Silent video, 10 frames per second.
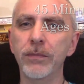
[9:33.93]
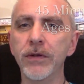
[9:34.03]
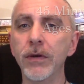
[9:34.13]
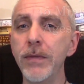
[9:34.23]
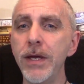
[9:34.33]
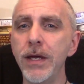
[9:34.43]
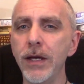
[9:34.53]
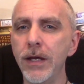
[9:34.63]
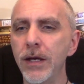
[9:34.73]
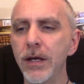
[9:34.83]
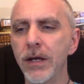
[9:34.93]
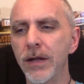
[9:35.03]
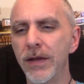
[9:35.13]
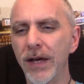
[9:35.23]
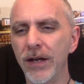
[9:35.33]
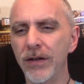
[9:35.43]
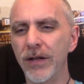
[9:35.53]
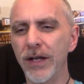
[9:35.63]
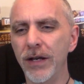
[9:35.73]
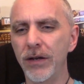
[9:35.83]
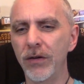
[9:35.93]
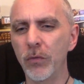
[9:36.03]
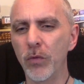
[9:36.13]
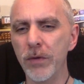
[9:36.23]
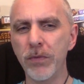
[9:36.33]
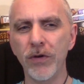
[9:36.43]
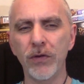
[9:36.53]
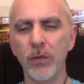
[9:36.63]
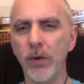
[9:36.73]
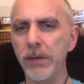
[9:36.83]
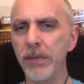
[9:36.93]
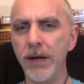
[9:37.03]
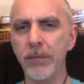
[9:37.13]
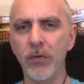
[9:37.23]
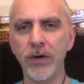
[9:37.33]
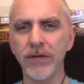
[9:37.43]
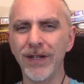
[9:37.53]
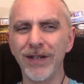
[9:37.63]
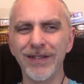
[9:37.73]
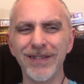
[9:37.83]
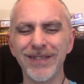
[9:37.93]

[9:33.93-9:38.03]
But to me, that one person won by a points thing,